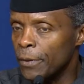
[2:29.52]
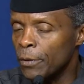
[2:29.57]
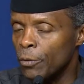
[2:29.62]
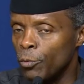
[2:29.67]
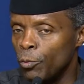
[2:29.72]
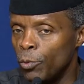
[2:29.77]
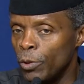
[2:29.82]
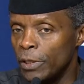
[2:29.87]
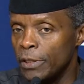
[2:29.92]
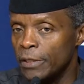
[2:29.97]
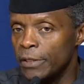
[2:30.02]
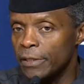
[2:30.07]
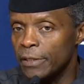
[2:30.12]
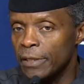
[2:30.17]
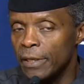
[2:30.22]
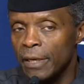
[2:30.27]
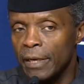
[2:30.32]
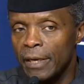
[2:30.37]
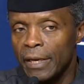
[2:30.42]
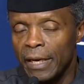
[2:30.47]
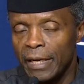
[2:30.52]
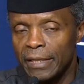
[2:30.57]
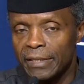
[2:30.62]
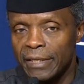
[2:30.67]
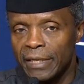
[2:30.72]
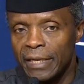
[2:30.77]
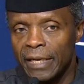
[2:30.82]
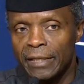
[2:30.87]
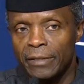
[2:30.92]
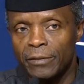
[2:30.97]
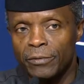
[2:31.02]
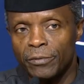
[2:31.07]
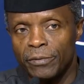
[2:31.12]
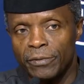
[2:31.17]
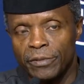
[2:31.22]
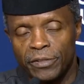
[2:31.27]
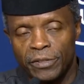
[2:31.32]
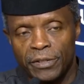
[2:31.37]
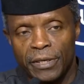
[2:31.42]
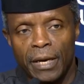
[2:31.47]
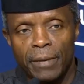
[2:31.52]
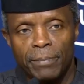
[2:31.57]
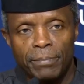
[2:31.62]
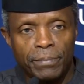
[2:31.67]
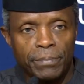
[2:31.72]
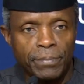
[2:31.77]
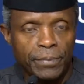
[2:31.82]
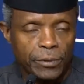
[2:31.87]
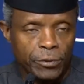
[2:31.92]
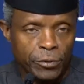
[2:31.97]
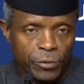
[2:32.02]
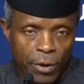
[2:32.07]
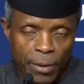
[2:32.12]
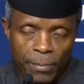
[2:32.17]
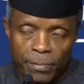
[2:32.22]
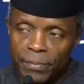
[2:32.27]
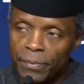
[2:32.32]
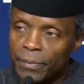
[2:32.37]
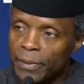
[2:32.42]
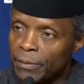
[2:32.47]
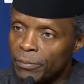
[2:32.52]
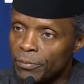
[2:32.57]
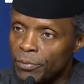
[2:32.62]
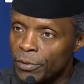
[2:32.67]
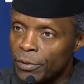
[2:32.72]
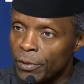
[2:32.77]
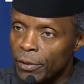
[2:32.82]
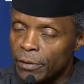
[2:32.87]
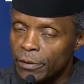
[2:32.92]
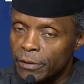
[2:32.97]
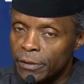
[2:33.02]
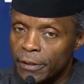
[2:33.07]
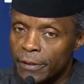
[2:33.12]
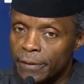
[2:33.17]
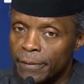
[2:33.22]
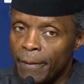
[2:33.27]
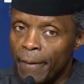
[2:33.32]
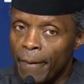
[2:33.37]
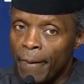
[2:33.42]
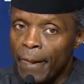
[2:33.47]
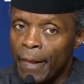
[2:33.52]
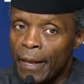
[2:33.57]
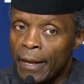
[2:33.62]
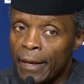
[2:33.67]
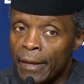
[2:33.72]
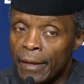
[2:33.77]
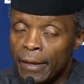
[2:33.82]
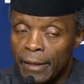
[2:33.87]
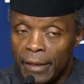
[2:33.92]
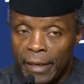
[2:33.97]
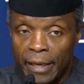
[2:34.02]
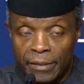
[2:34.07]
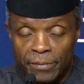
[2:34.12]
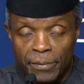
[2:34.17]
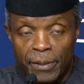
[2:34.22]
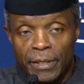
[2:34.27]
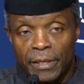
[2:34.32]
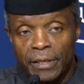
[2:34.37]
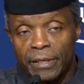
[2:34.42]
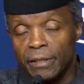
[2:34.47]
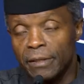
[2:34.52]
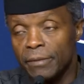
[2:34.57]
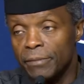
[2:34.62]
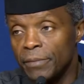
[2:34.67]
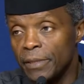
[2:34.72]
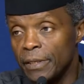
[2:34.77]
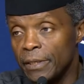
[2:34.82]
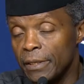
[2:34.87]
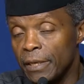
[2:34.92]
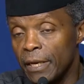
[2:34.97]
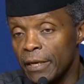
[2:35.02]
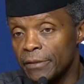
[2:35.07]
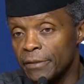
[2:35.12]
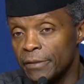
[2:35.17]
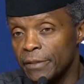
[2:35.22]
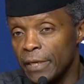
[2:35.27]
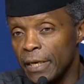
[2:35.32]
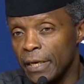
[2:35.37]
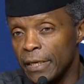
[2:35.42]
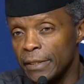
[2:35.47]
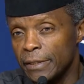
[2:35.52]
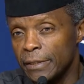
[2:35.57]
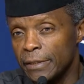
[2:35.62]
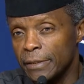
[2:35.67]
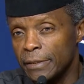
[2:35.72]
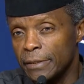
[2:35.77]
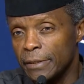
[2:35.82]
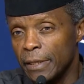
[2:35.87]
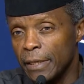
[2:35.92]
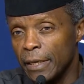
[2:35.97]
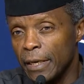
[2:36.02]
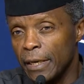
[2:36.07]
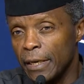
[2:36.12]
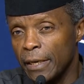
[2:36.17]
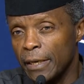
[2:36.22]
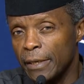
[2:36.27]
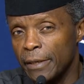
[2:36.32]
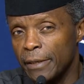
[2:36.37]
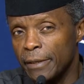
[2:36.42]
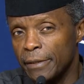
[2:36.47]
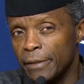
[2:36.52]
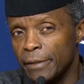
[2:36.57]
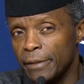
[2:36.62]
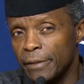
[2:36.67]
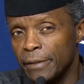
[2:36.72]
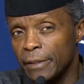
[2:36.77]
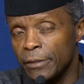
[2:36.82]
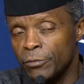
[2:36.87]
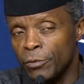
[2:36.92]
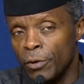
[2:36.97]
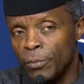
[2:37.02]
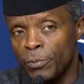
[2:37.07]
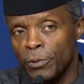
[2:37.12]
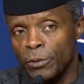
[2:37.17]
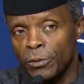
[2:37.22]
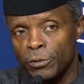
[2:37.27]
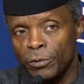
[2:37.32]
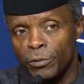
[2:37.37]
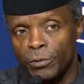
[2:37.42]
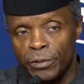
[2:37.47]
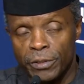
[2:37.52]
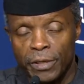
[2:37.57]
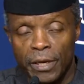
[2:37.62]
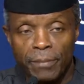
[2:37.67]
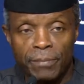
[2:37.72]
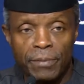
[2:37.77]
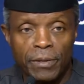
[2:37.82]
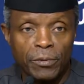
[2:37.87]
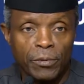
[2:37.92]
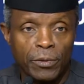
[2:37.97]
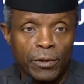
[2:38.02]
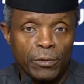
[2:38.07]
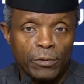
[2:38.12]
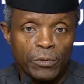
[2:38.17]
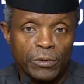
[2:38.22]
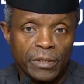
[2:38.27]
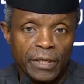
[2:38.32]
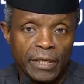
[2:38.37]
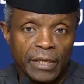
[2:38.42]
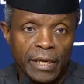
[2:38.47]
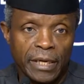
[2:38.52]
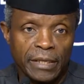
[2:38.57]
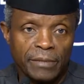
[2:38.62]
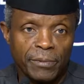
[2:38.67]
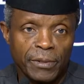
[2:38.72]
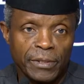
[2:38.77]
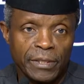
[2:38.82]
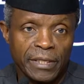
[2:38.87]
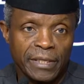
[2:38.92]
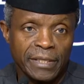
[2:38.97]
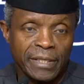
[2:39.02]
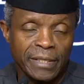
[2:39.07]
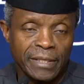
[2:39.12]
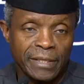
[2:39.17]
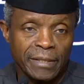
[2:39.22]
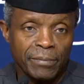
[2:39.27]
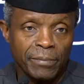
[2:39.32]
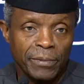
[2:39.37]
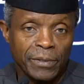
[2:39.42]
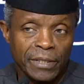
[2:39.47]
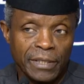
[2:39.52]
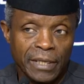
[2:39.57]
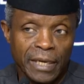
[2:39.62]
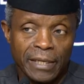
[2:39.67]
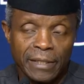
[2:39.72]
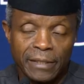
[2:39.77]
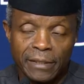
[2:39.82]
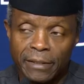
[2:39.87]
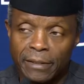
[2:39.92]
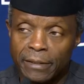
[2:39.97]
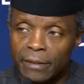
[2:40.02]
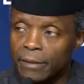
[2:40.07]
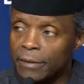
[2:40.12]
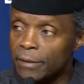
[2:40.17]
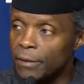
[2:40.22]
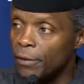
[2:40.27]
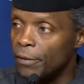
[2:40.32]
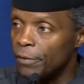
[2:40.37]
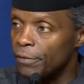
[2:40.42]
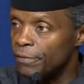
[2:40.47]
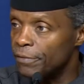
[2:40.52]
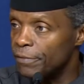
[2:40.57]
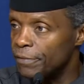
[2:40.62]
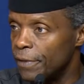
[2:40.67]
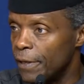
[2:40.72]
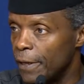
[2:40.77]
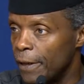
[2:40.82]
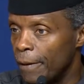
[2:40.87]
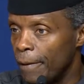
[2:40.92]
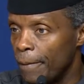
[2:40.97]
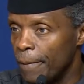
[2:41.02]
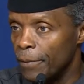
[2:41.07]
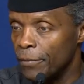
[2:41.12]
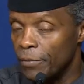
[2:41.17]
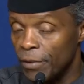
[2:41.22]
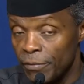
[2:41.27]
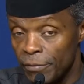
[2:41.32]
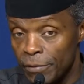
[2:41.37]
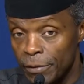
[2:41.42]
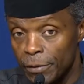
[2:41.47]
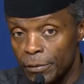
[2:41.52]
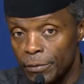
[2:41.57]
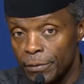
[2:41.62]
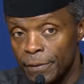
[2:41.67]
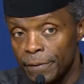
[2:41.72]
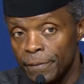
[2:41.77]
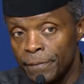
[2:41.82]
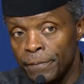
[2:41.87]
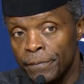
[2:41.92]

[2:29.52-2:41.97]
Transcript: which has led to a sharp drop in production, especially in, the, in last year. And uh, the drop was so sharp that we're losing as much as sixty percent of uh, revenues.